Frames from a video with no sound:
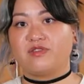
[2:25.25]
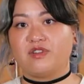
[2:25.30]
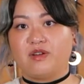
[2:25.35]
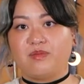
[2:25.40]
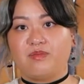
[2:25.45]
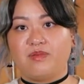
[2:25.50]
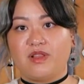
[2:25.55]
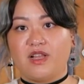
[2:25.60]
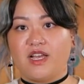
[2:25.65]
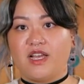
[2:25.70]

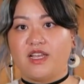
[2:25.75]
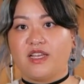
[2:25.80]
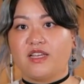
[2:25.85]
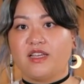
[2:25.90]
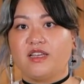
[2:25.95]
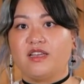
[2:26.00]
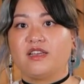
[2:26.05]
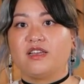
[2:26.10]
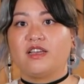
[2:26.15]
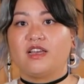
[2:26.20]

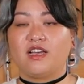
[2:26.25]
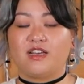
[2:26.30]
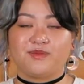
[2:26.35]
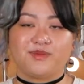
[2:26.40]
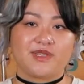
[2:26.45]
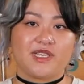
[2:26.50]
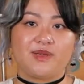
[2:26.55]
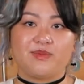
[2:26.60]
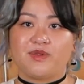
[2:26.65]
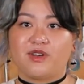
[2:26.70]
reapplying
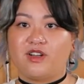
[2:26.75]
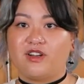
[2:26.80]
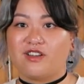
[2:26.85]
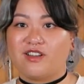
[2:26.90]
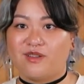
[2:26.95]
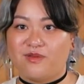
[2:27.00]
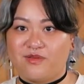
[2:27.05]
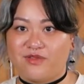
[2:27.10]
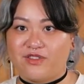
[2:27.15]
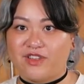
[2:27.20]
helps keep it all
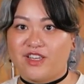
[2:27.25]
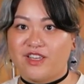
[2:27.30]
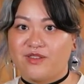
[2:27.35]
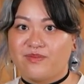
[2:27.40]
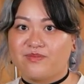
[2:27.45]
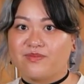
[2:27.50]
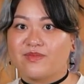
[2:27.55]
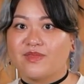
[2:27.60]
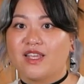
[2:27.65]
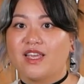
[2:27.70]
comfy.
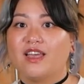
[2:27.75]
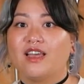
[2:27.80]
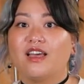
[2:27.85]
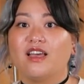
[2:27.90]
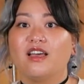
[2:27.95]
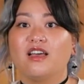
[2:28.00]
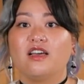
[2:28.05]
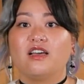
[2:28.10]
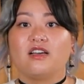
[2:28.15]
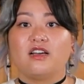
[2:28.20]

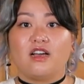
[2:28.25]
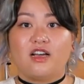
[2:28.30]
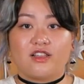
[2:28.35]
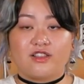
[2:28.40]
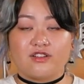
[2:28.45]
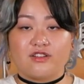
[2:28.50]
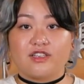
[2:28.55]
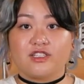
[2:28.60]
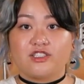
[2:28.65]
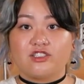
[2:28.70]

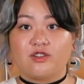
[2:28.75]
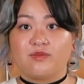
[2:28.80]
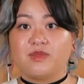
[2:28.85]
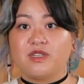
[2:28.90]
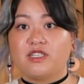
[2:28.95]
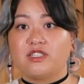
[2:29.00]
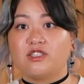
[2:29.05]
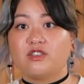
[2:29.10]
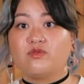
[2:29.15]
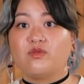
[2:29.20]
Other
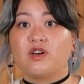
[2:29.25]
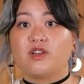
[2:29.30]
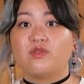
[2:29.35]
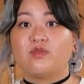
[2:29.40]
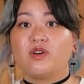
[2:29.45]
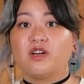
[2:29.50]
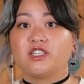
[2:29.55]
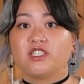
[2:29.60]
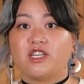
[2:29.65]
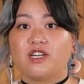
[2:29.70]
extremities you'll want to
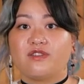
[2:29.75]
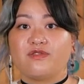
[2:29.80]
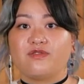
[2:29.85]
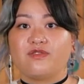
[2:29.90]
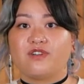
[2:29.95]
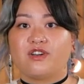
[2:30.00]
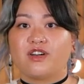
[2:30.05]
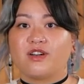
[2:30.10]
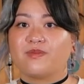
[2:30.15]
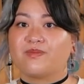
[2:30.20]
watch out
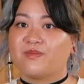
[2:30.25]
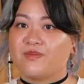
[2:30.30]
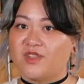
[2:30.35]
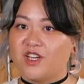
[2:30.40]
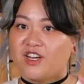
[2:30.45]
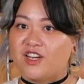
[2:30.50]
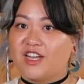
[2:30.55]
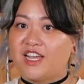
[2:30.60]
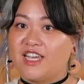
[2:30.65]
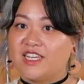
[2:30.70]
for
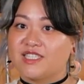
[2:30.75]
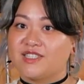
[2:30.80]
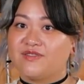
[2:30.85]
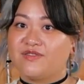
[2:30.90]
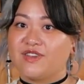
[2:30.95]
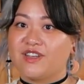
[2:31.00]
are your hands and